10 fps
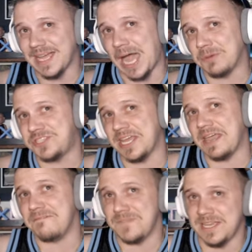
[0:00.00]
I would say
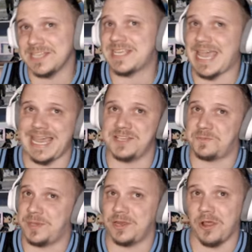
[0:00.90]
MBS
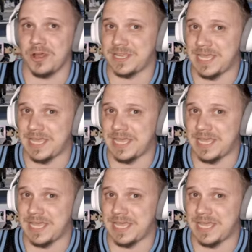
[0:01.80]
has been our